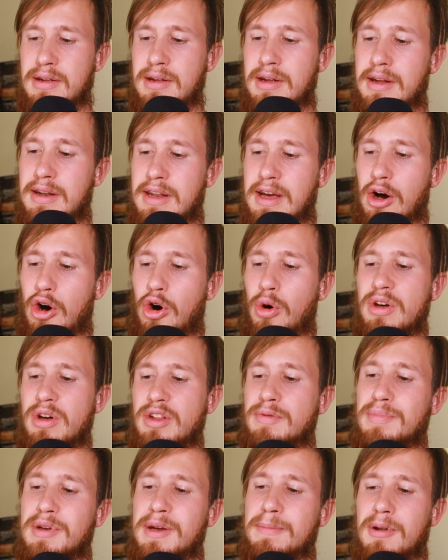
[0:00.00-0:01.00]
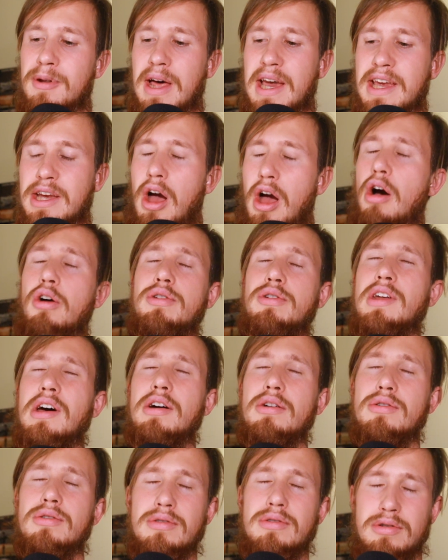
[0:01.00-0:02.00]
there are always people like, oh no,
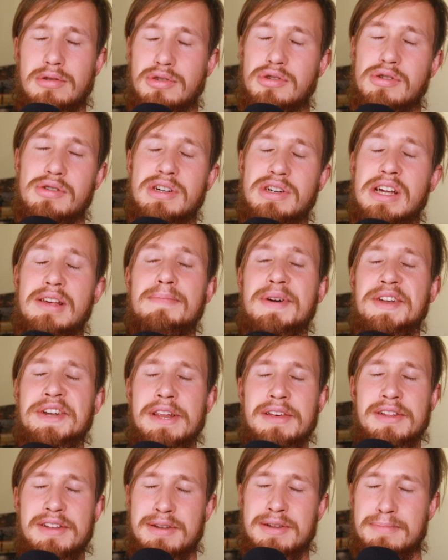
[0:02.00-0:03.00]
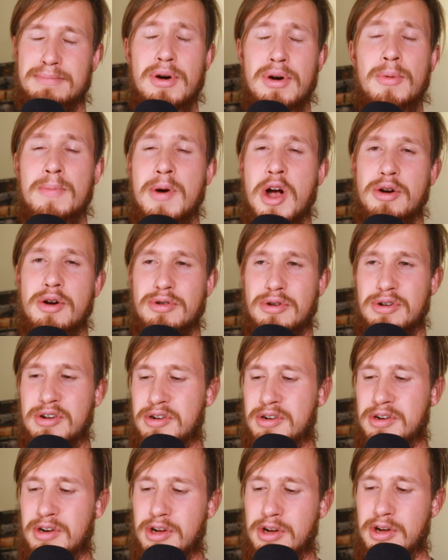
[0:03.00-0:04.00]
you're limitless, Momo.
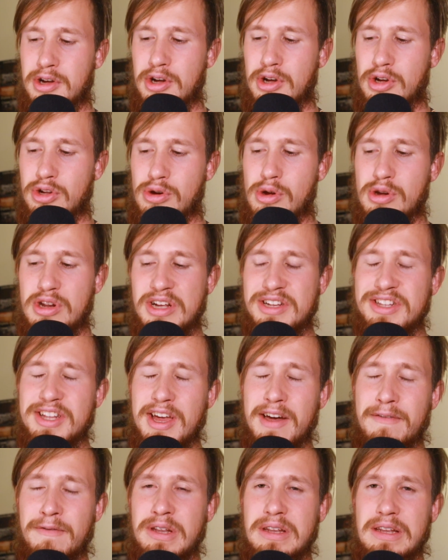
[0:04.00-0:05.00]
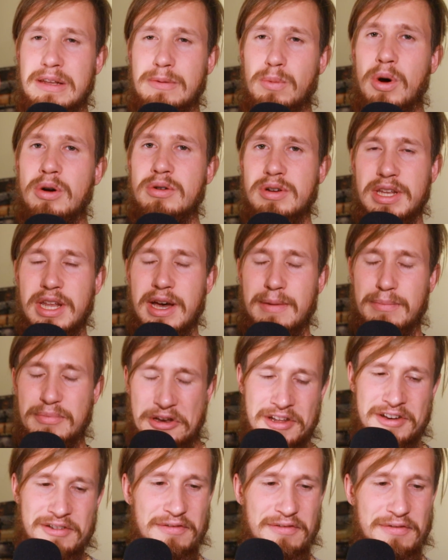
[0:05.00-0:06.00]
You just haven't woken up enough.